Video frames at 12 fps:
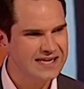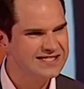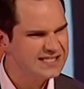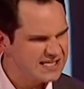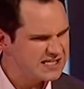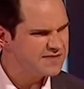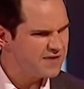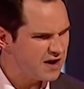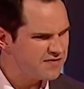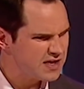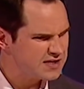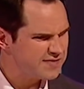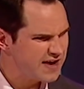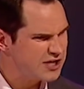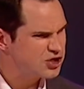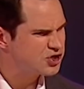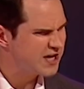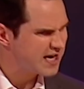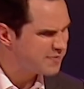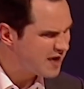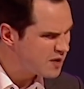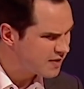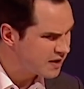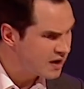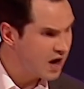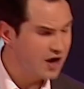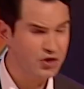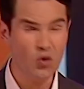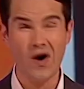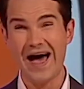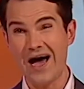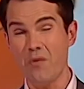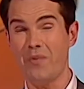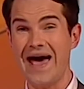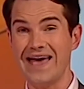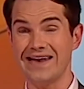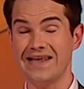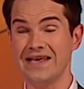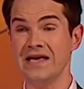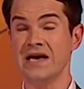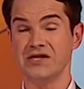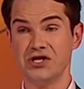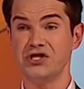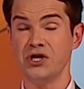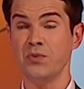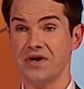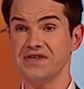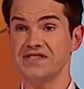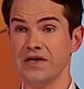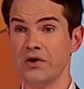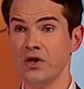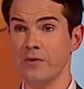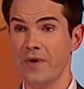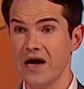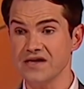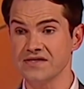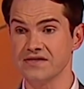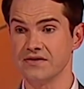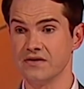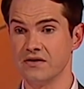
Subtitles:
65 years of age and she had a baby. I thought, how badly did she want to see it on the bus?